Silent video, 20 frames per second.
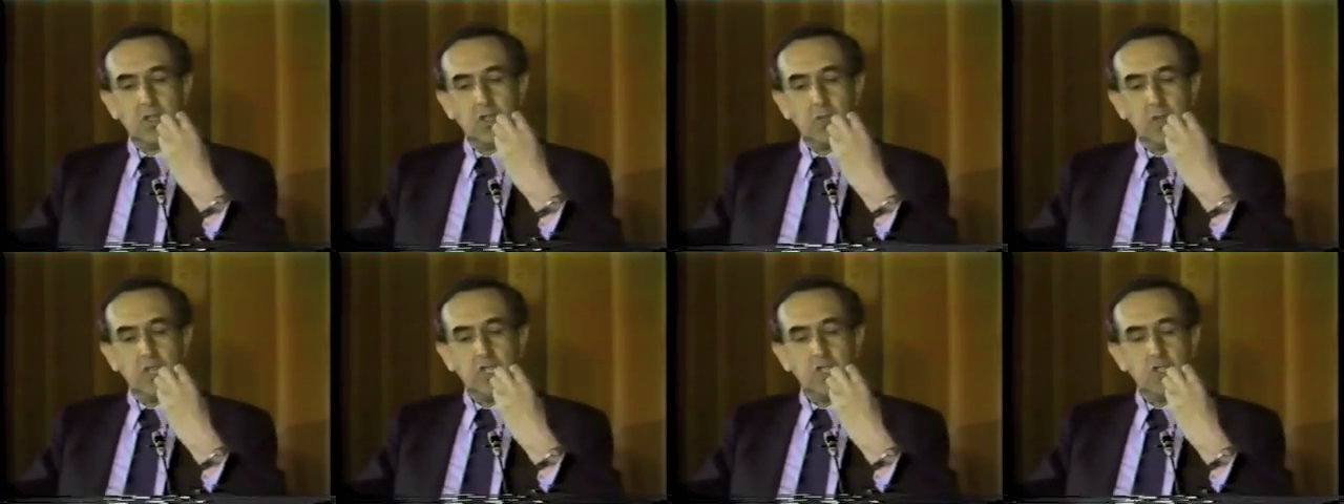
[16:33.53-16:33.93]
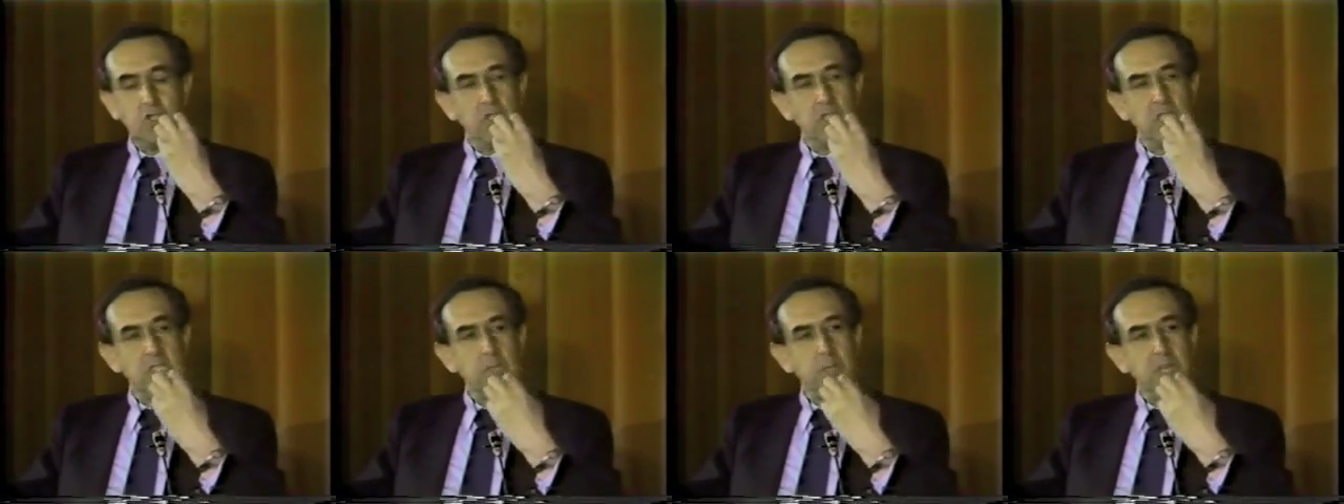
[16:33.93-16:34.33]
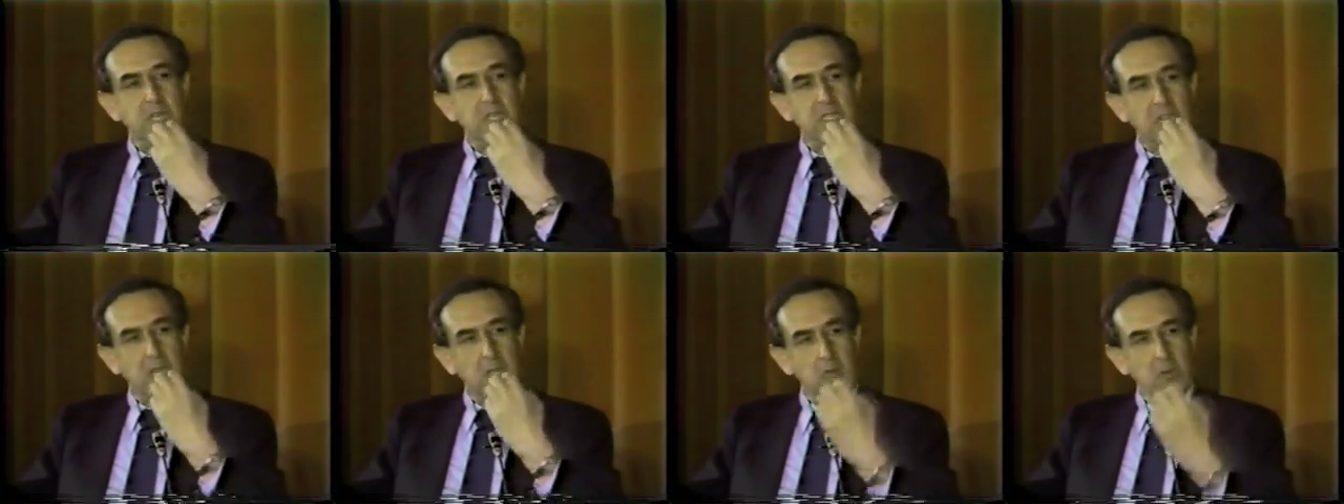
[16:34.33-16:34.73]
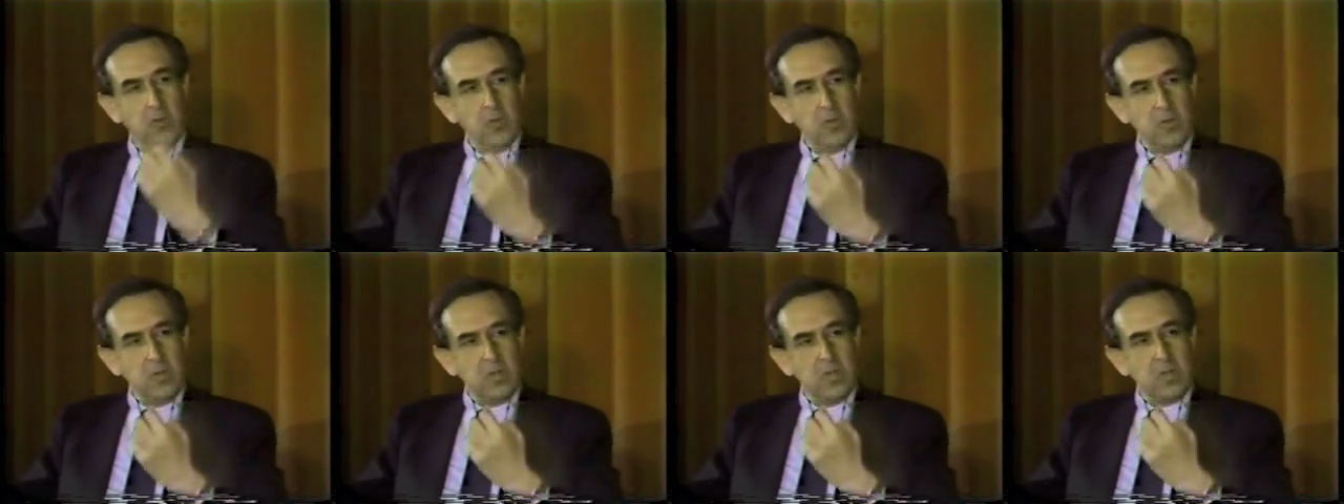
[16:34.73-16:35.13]
to enjoy the space
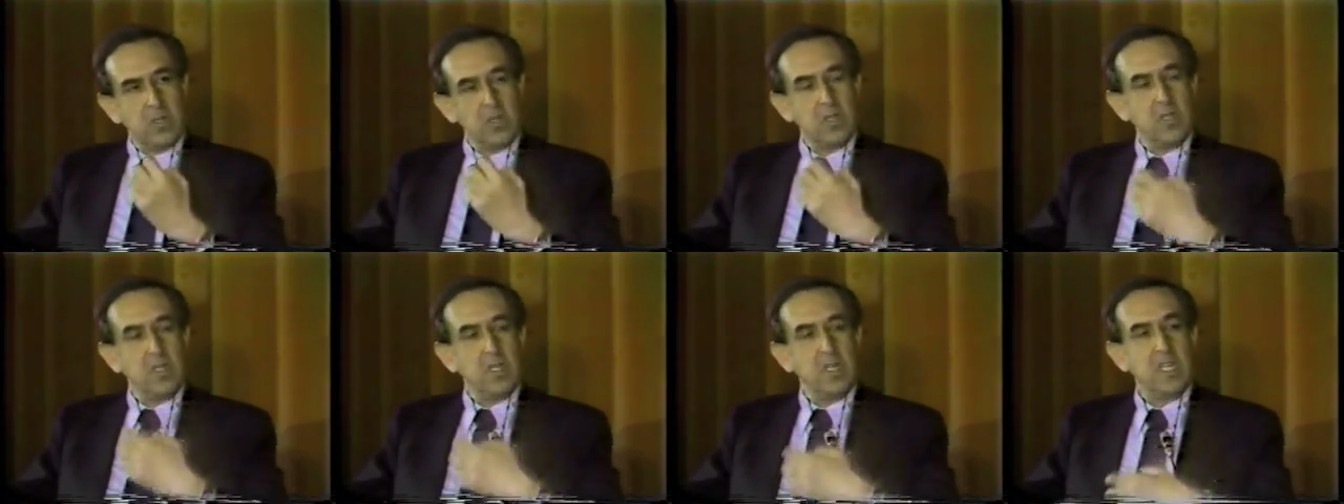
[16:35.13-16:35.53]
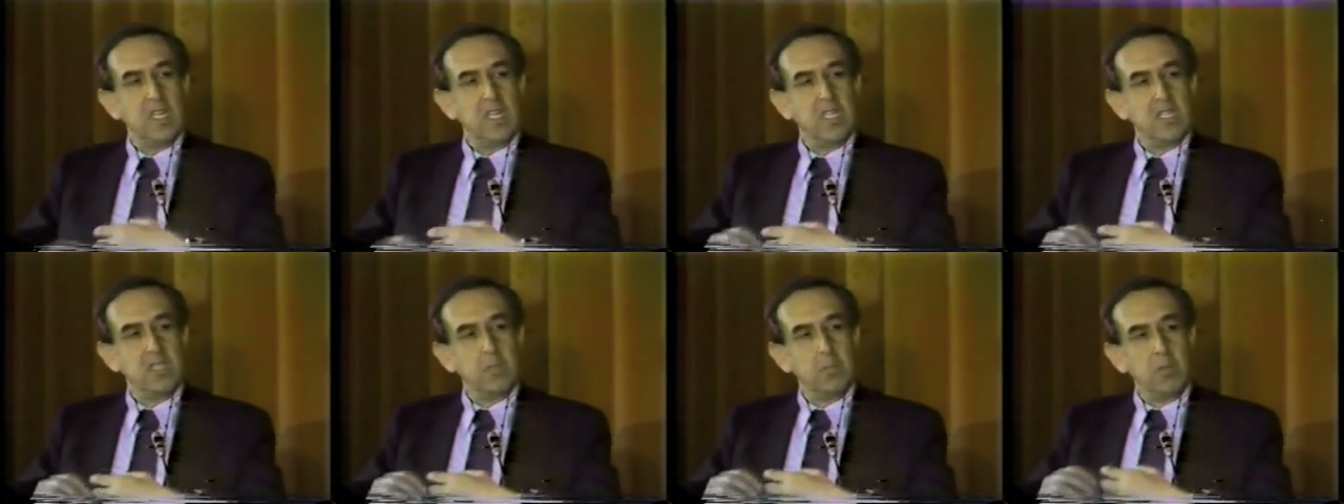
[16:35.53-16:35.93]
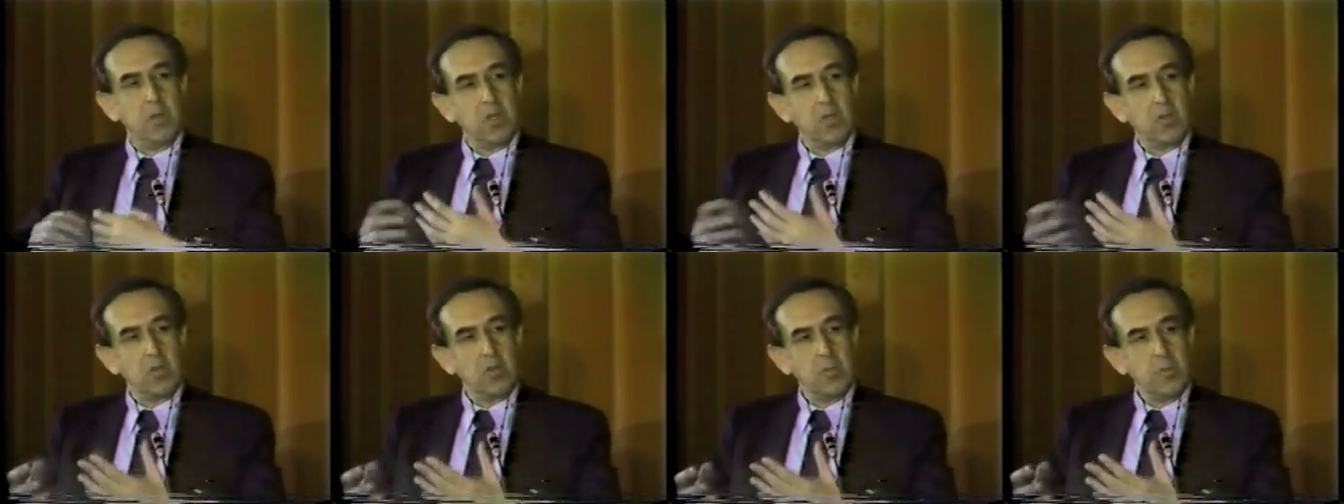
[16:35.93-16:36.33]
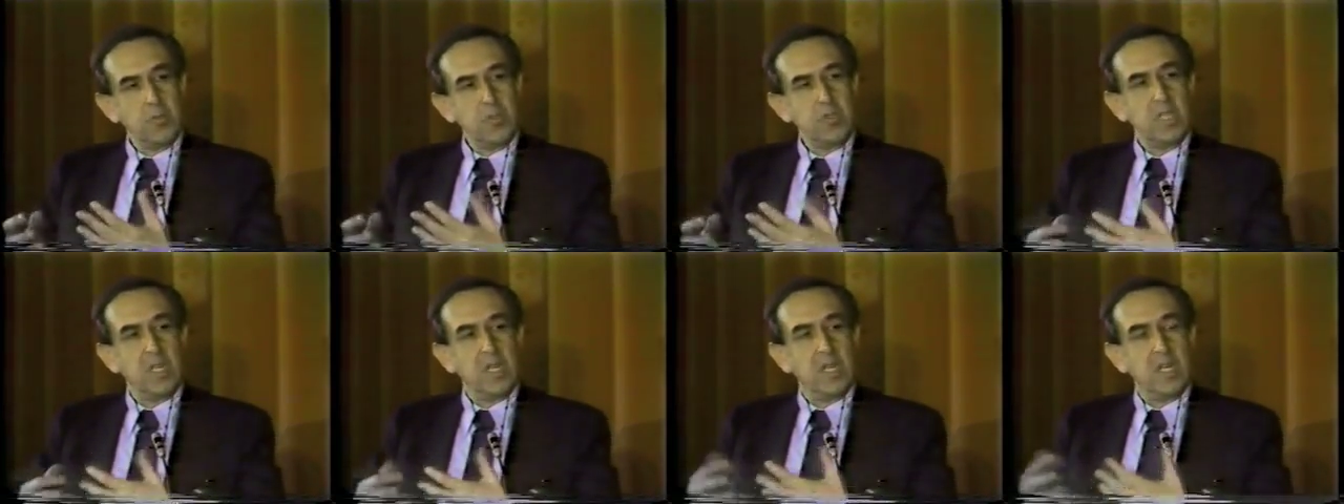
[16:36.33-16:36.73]
alone, in small
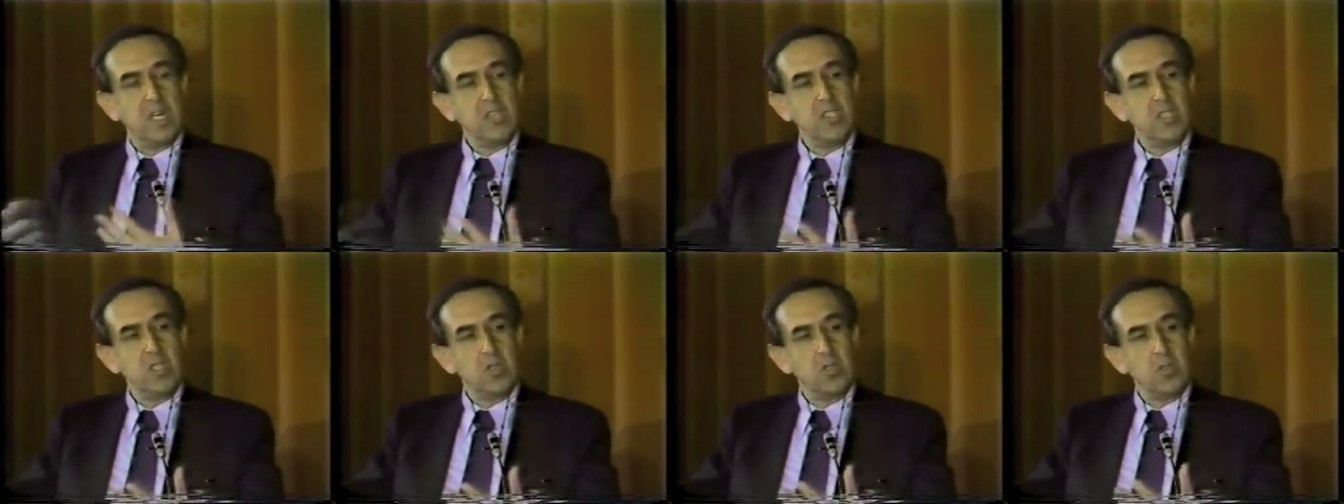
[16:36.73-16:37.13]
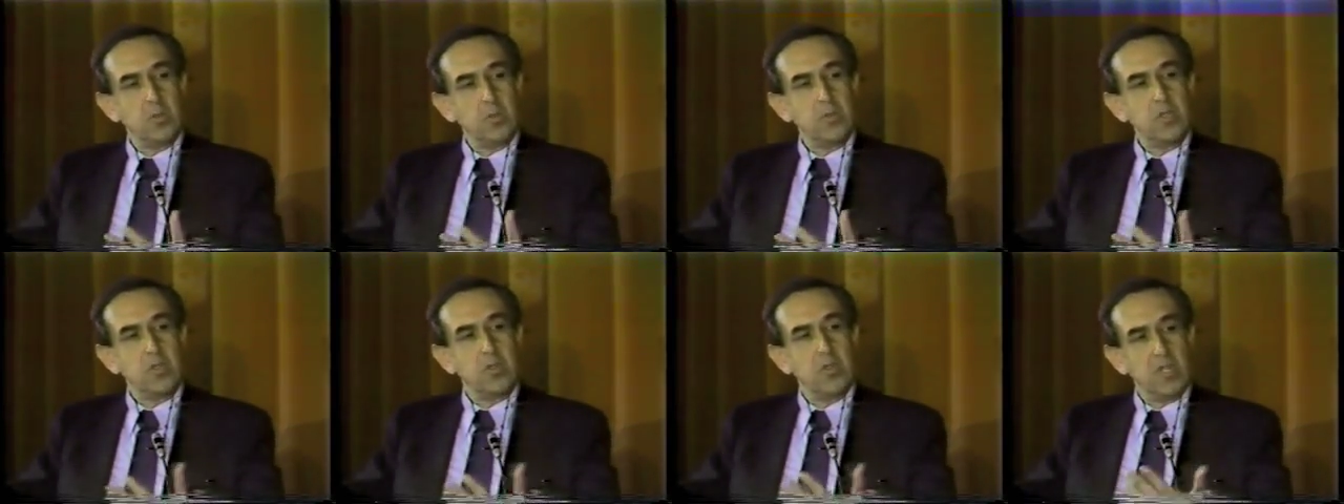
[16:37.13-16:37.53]
groups, in larger groups,